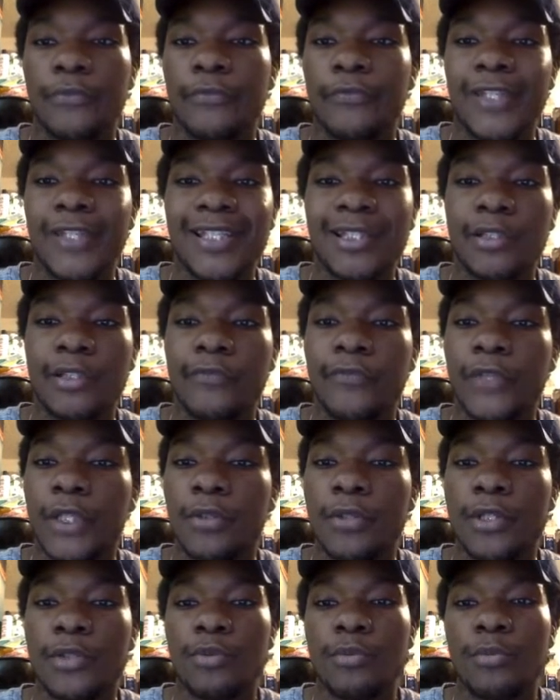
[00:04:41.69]
vig-
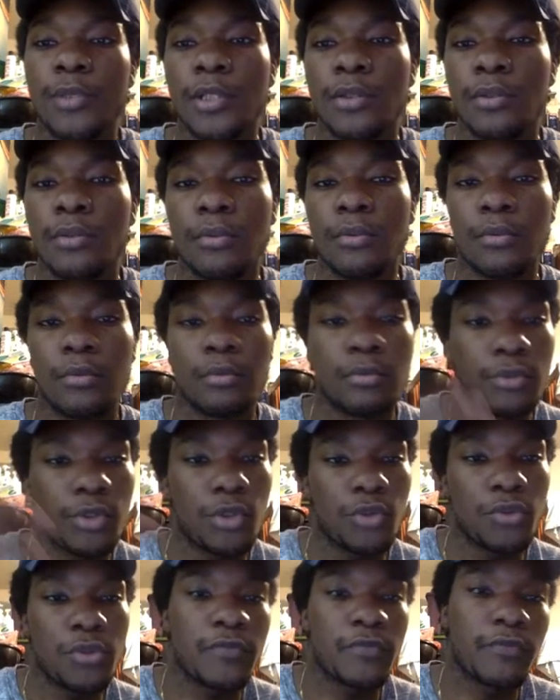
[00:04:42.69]
Vigorus would be
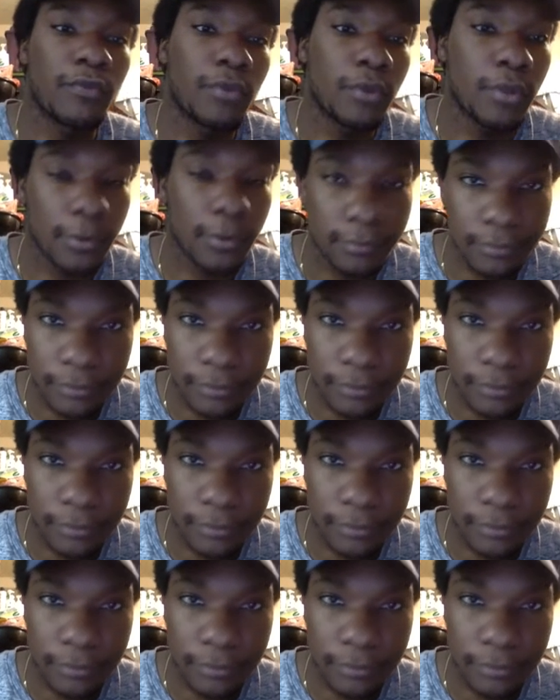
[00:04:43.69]
used for